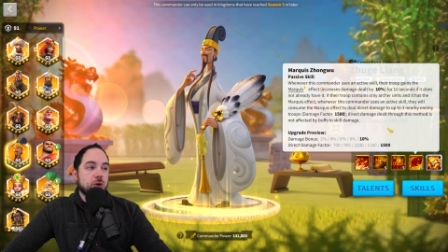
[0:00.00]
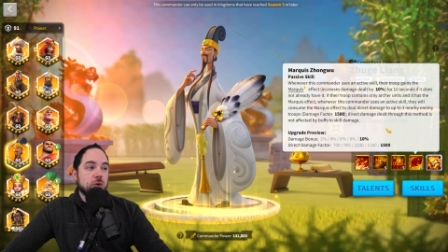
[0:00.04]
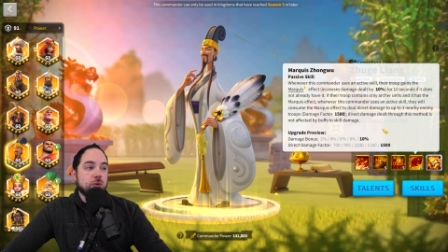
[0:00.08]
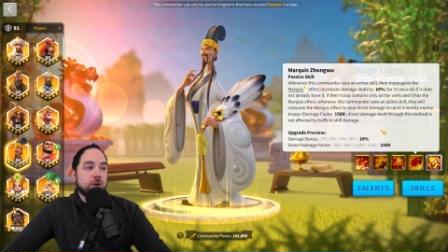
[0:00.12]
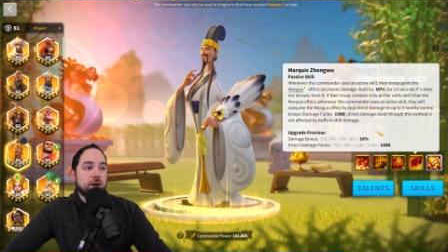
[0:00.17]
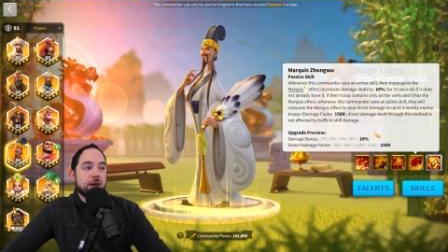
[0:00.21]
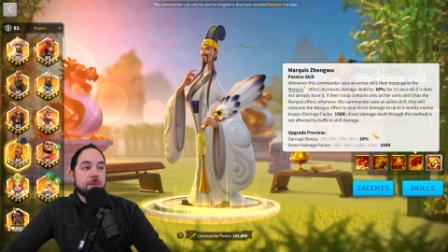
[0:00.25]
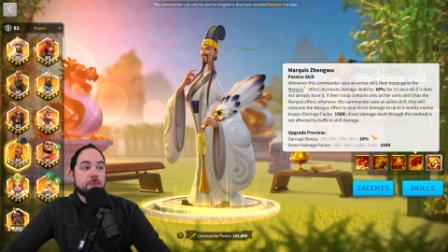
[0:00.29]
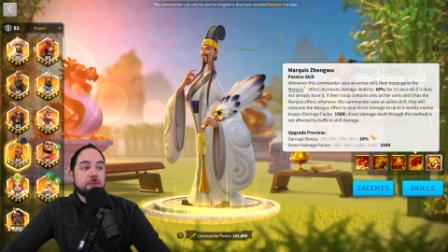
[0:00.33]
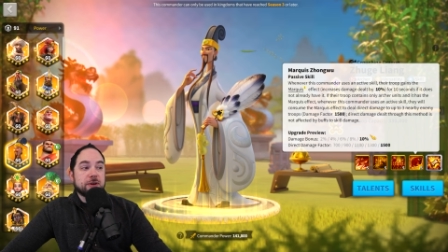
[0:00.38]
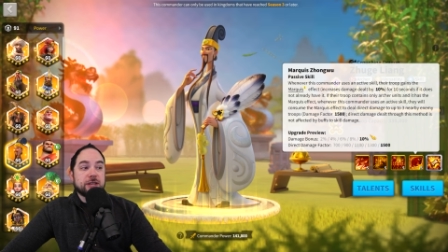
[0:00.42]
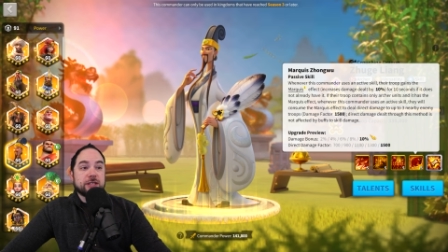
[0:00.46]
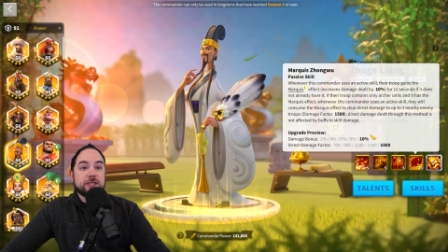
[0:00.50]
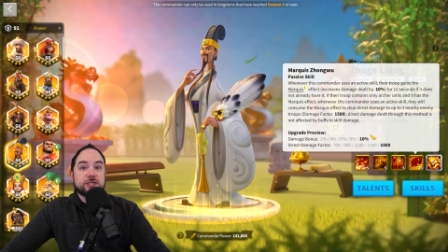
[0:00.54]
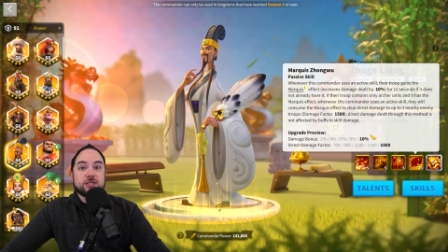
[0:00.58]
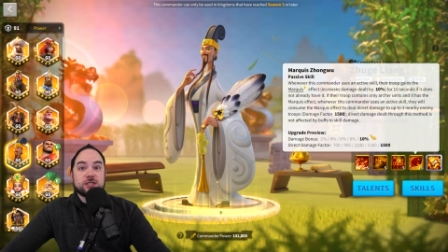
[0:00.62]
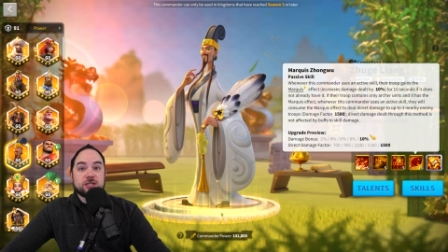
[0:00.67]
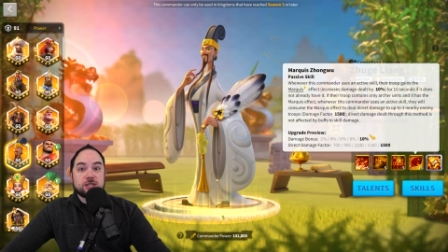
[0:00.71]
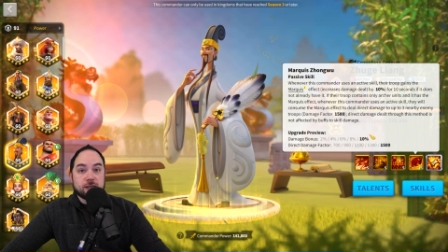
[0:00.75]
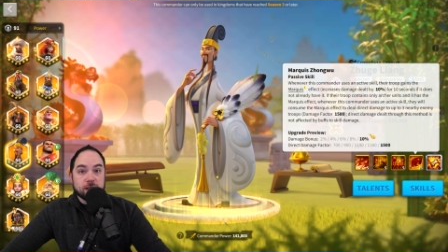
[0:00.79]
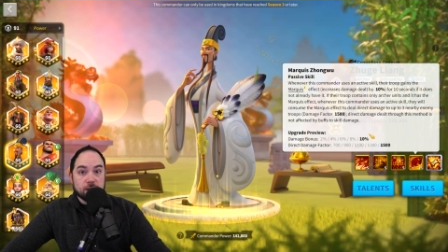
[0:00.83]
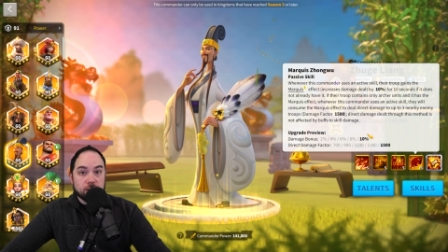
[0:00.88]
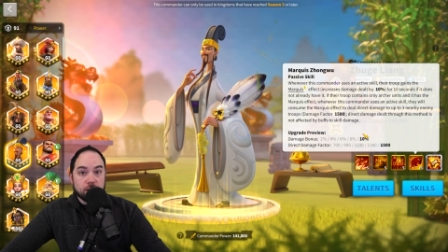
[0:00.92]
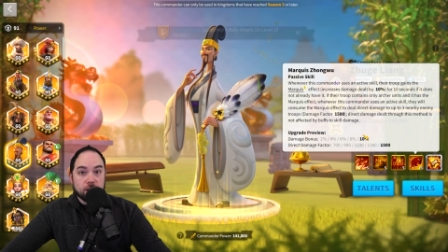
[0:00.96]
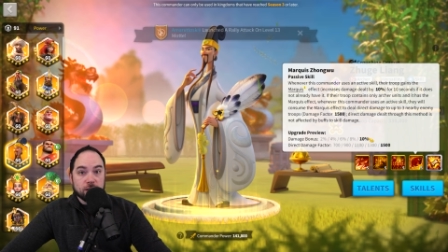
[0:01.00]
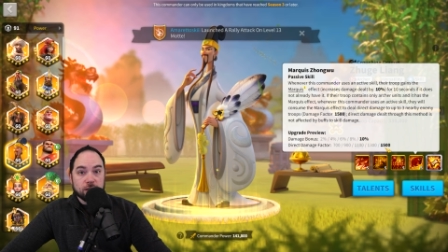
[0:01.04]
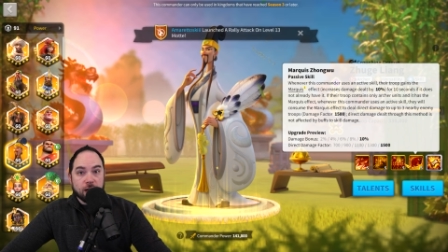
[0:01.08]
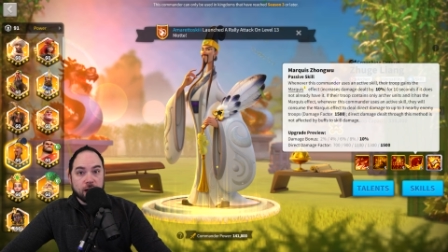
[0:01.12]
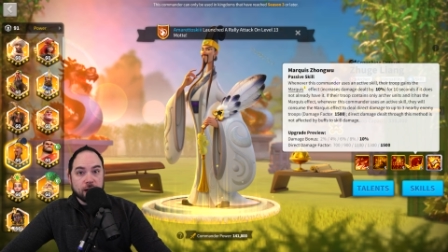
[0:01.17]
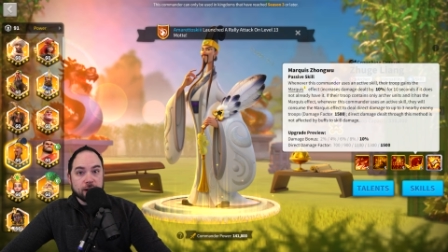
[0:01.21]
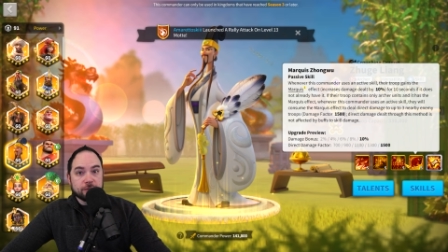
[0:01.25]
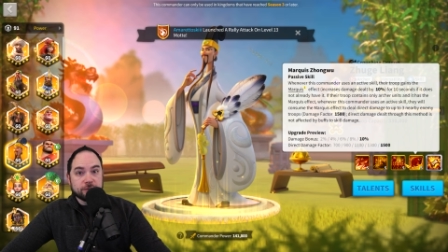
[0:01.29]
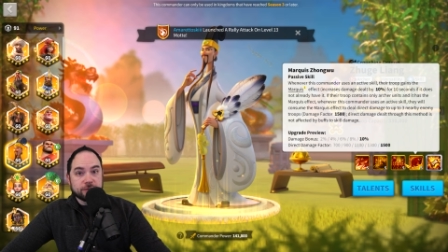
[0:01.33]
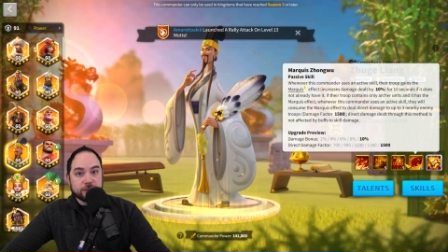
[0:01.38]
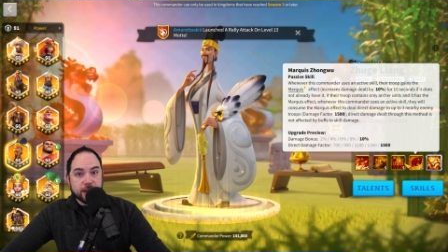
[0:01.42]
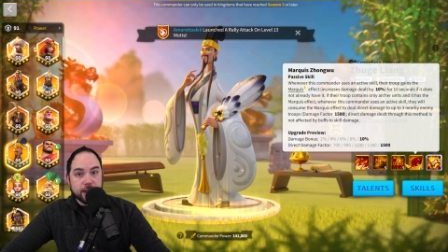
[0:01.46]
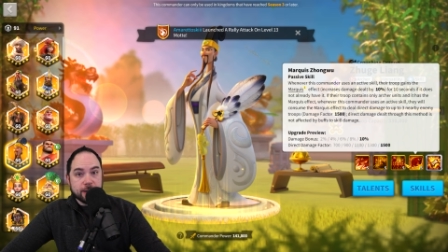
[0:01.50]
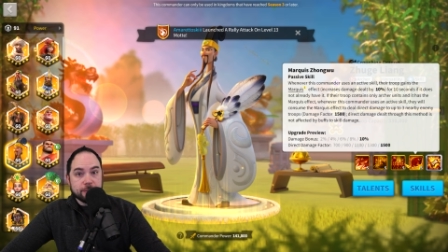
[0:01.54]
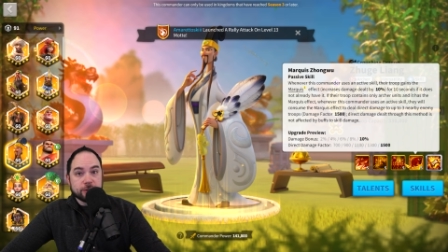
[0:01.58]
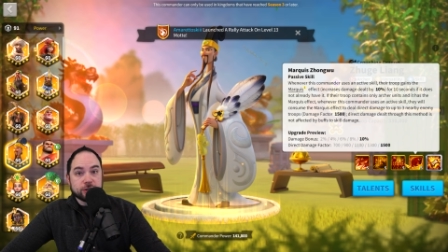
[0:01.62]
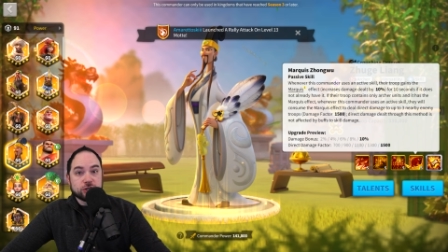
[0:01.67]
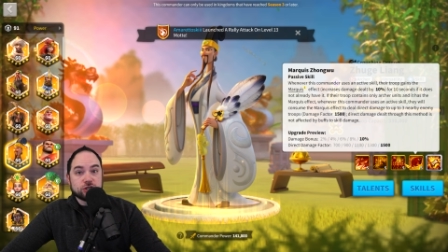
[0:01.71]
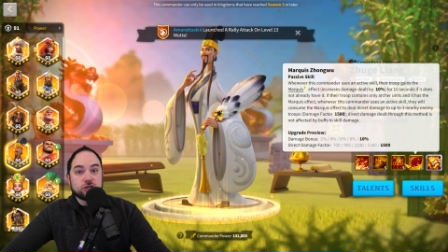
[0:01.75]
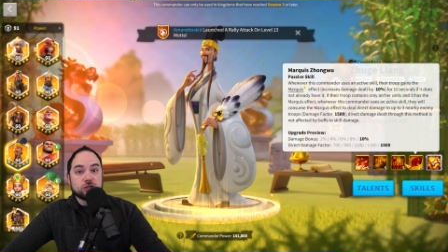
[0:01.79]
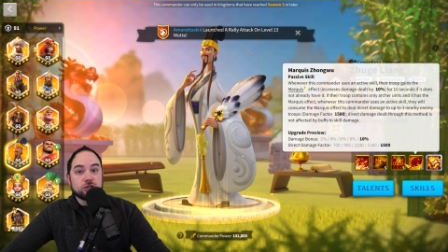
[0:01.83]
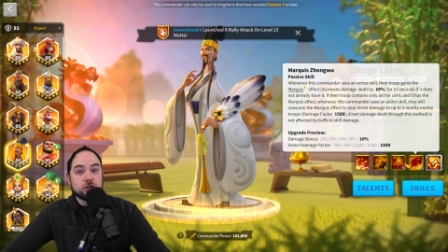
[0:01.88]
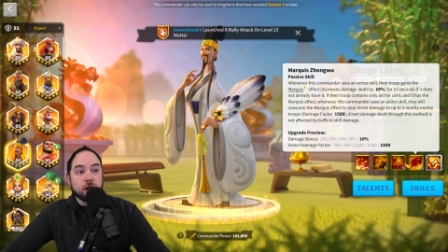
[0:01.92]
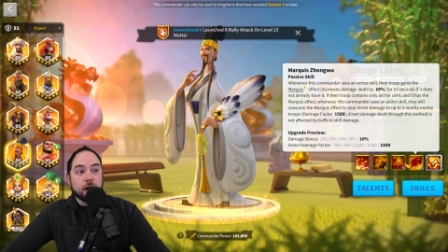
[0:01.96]
okay, but it's still a lot of
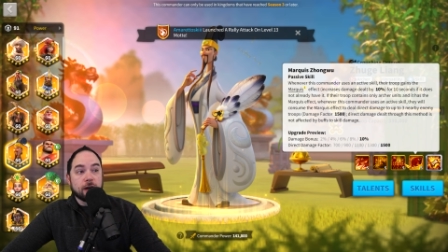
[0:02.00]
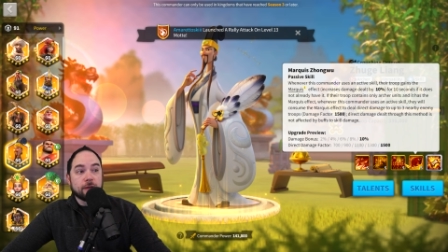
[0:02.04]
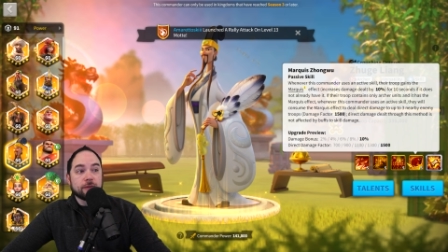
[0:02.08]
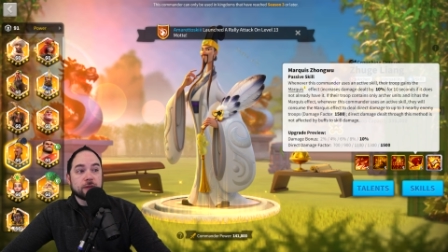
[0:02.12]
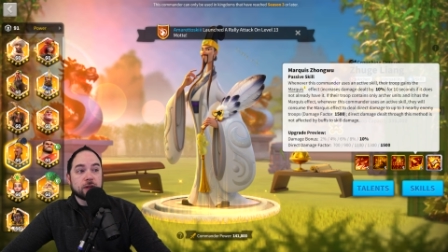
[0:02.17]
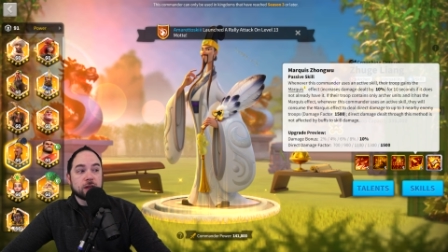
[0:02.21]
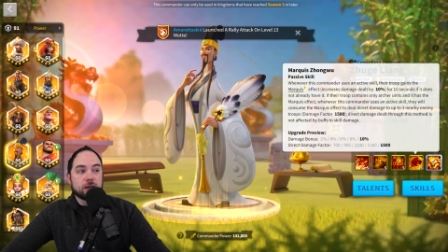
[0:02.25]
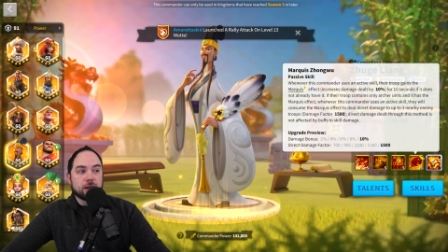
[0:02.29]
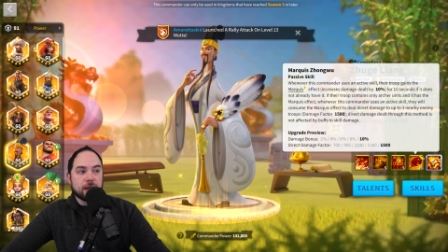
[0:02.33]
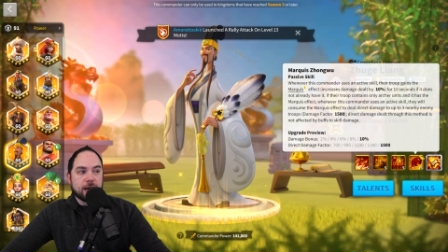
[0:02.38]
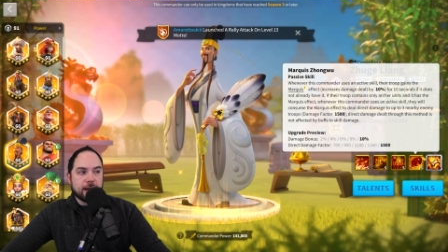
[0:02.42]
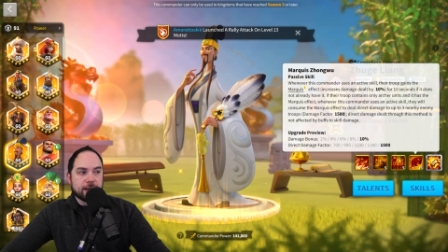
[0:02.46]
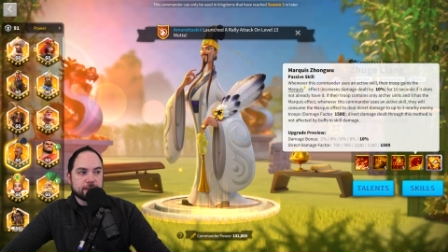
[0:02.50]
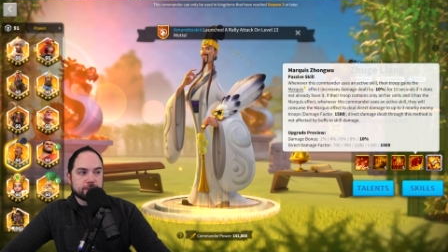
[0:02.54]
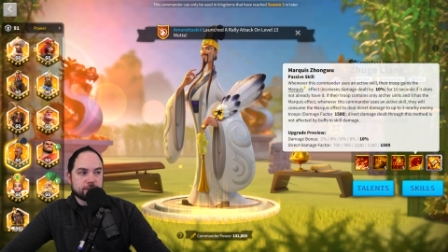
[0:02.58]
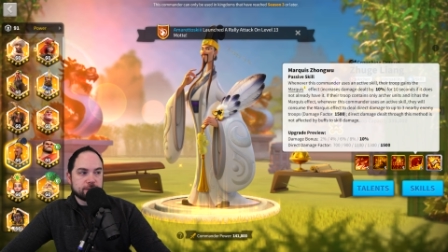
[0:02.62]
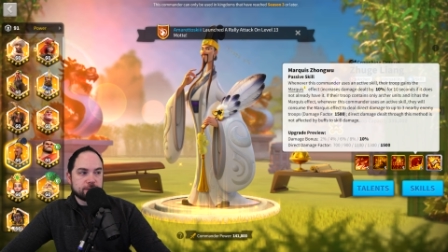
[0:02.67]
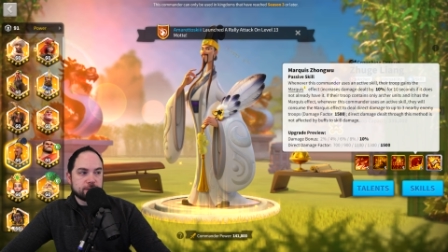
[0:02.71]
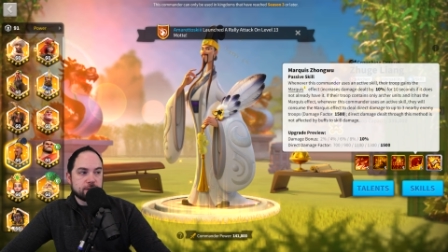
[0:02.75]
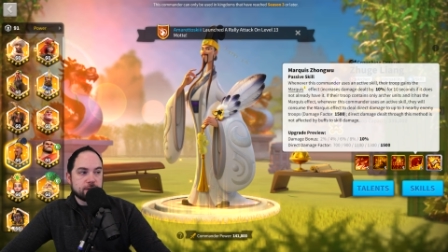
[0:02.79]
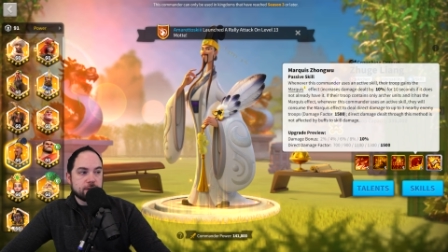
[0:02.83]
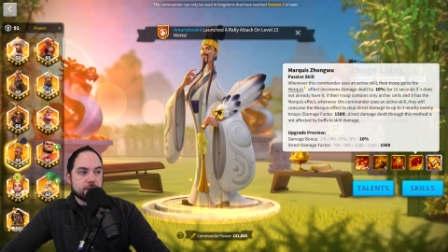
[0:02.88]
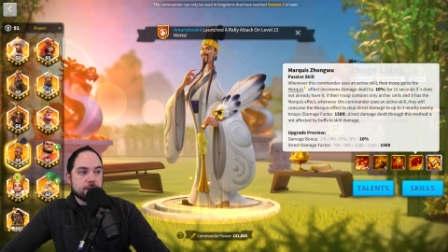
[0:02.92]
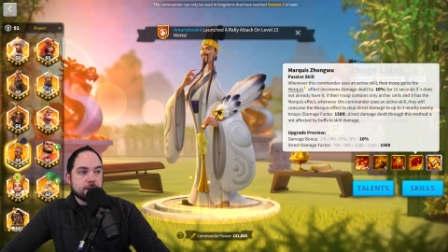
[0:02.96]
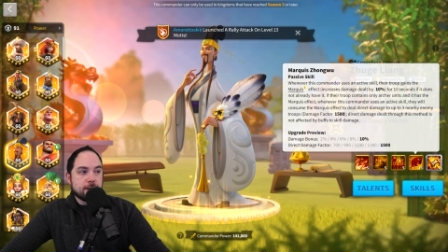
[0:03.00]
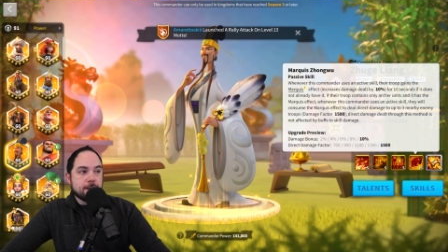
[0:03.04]
damage nonetheless.